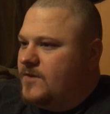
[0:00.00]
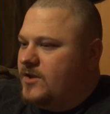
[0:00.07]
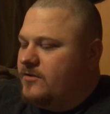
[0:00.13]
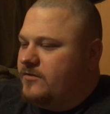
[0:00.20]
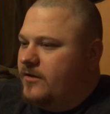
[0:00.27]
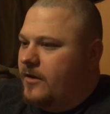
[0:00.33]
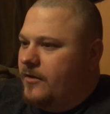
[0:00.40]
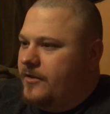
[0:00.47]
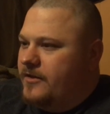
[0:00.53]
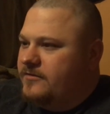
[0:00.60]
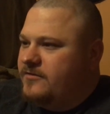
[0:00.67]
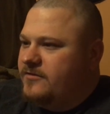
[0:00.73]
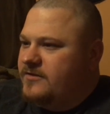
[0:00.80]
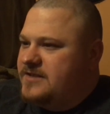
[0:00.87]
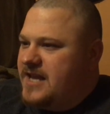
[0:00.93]
So
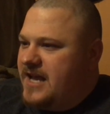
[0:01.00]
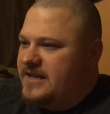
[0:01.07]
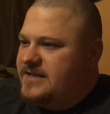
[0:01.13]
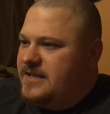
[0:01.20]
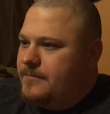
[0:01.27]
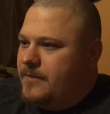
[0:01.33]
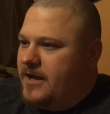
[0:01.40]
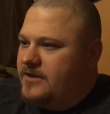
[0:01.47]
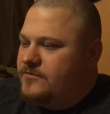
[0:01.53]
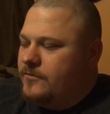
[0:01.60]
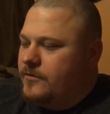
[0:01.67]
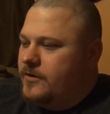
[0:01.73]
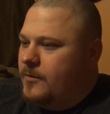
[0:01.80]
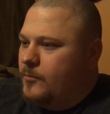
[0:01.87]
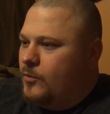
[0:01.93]
this is a tag team match for
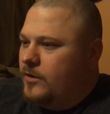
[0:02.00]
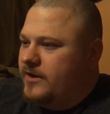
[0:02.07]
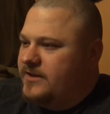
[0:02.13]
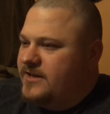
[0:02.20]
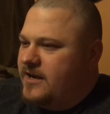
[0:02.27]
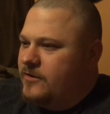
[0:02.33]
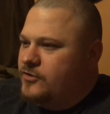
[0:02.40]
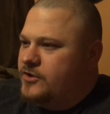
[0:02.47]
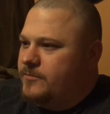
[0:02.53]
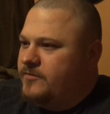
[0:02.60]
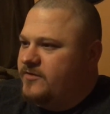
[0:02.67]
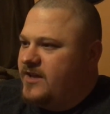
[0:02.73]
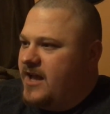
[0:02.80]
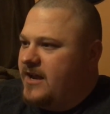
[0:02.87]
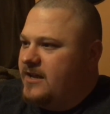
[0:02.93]
the #1 contendership
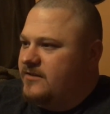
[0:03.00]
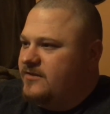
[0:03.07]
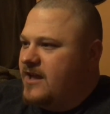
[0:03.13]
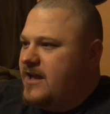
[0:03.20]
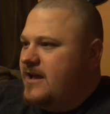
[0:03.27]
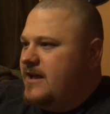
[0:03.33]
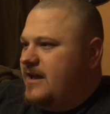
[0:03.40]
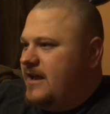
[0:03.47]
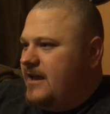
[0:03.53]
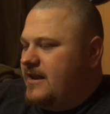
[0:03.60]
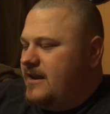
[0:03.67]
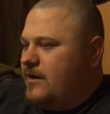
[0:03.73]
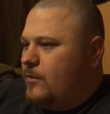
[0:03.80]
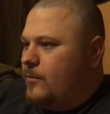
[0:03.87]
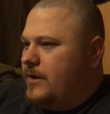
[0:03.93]
status. And
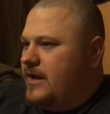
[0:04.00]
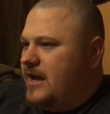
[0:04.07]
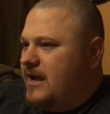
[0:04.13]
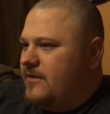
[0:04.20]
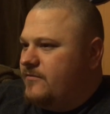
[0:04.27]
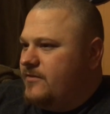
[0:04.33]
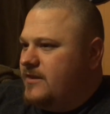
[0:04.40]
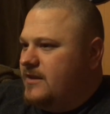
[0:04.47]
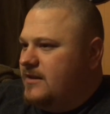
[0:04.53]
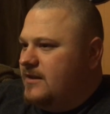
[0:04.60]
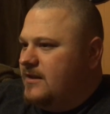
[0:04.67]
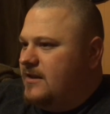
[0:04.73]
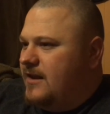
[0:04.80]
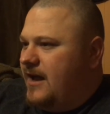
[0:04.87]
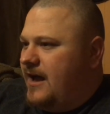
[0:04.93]
there we have the
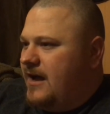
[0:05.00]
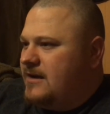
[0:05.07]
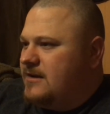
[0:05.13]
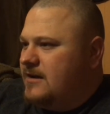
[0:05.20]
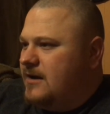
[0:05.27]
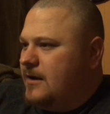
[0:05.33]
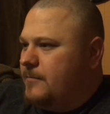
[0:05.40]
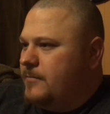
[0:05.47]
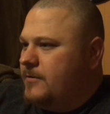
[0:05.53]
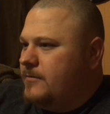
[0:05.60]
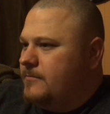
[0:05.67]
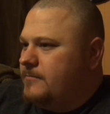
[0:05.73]
lockup.